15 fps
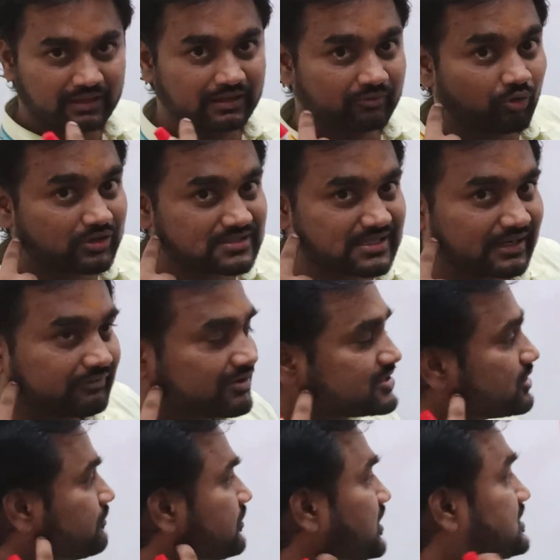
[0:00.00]
What is the reverse
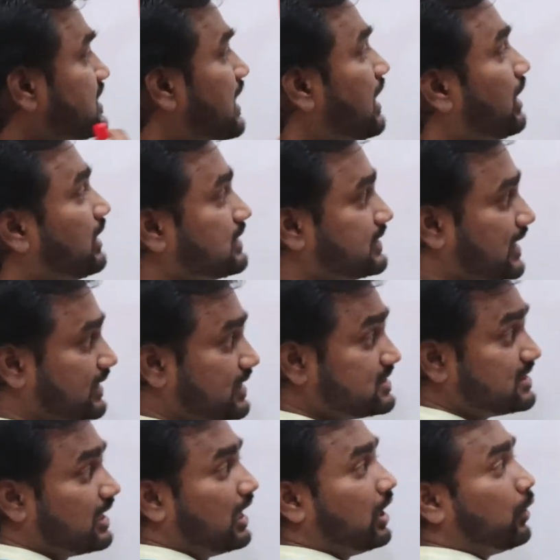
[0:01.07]
of this? That
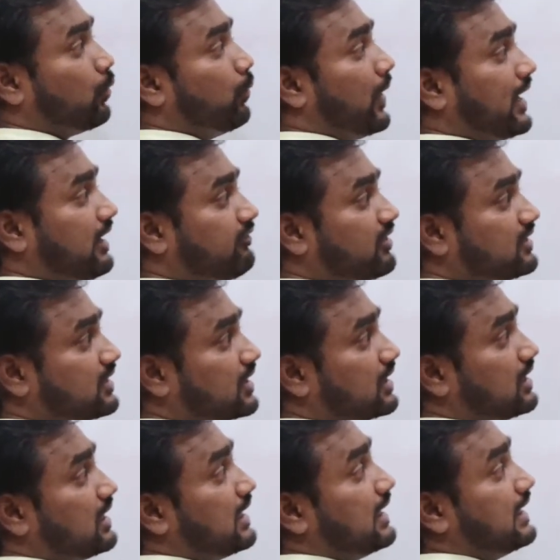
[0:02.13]
is, whenever
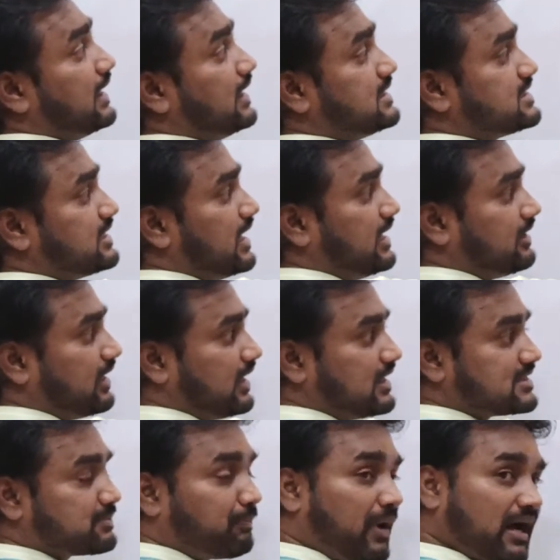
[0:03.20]
the incident ray
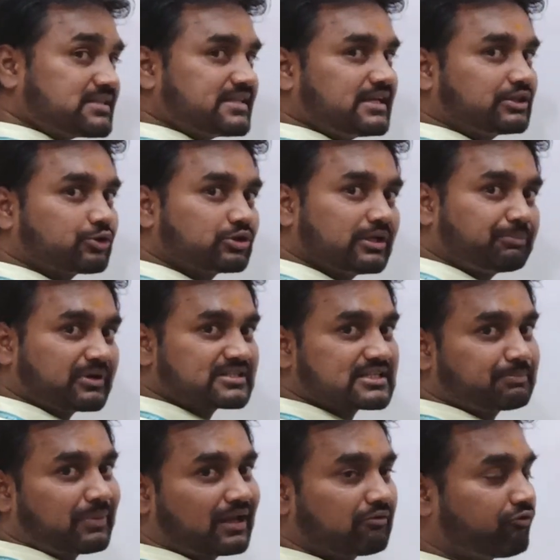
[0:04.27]
is passing through the
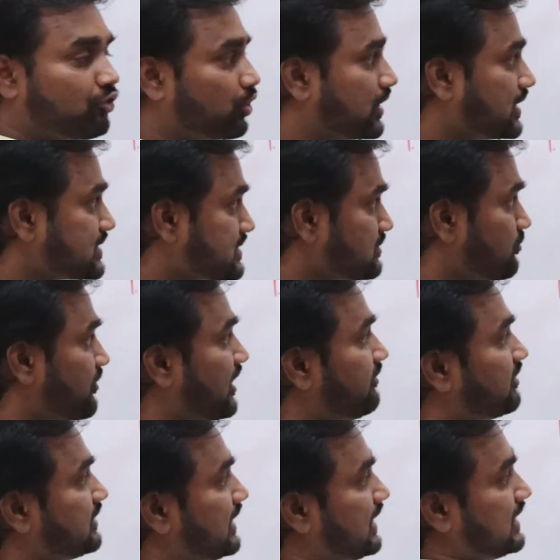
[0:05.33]
principal focus,
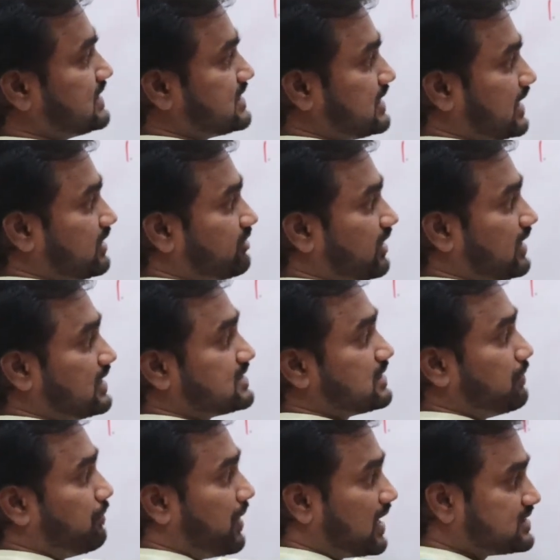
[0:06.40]
whenever the incident ray
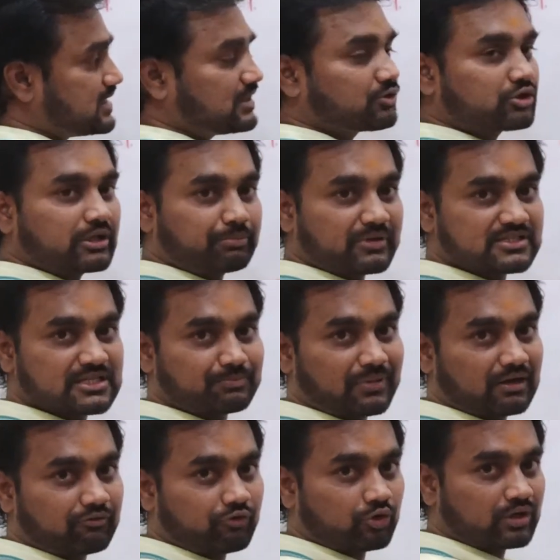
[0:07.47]
is passing through the
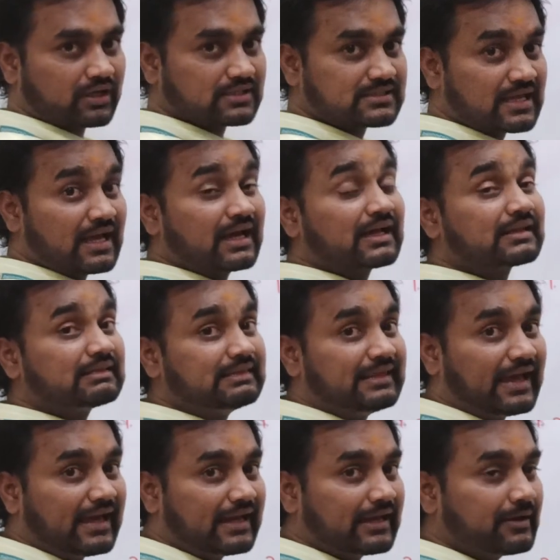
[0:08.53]
principal focus,
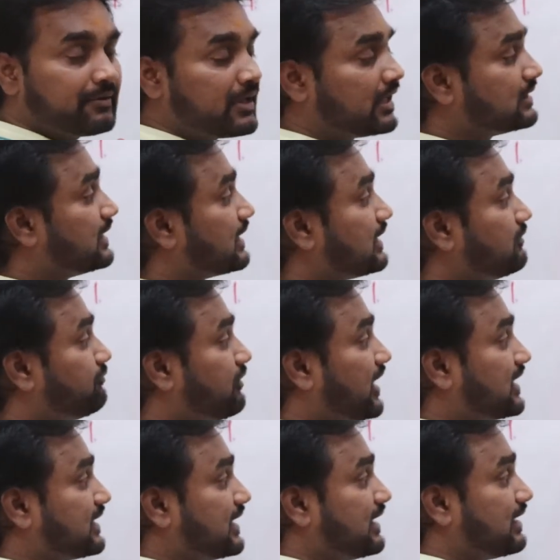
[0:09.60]
then the
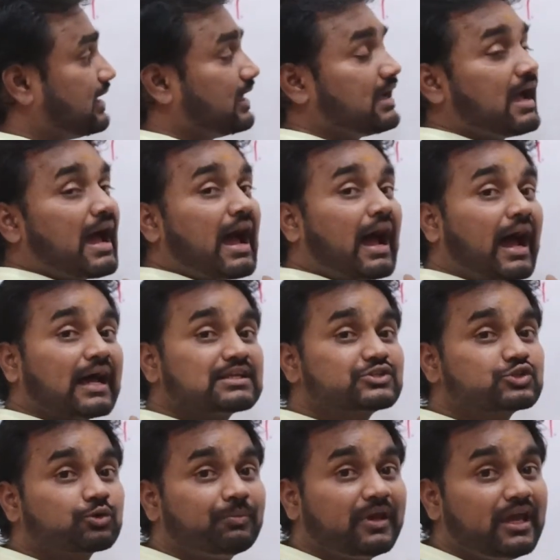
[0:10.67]
reflected ray has
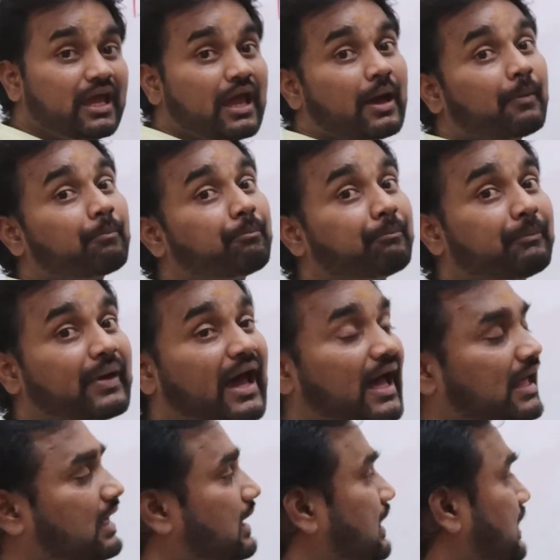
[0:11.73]
to be
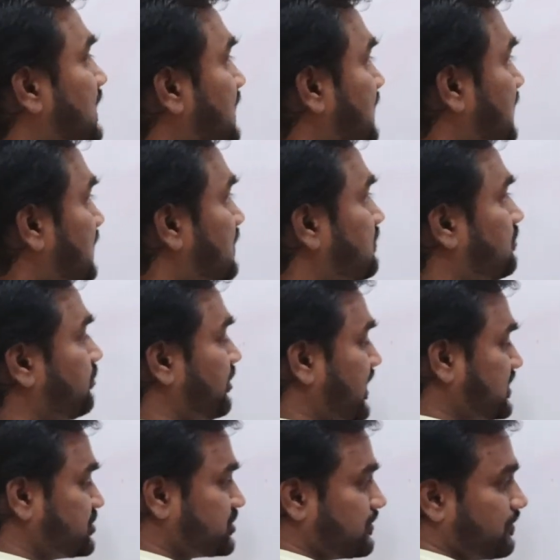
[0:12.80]
parallel.
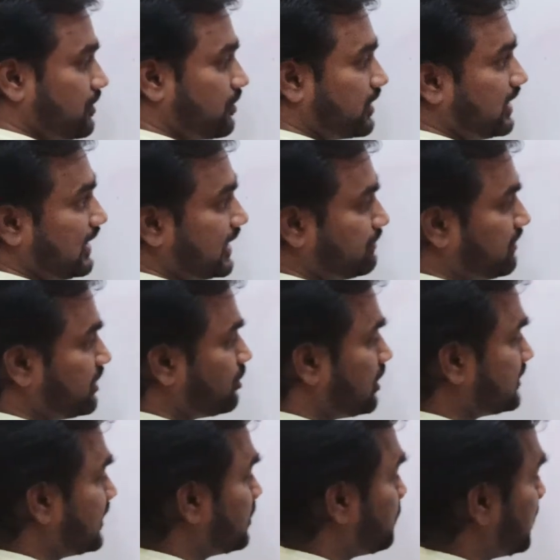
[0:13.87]
Right? Okay, let me
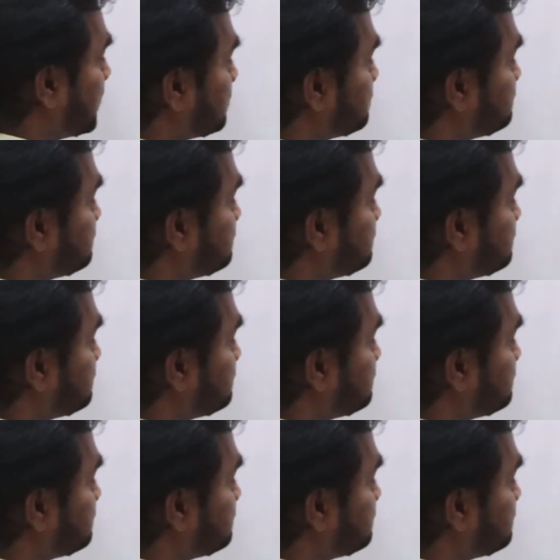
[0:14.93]
draw that one.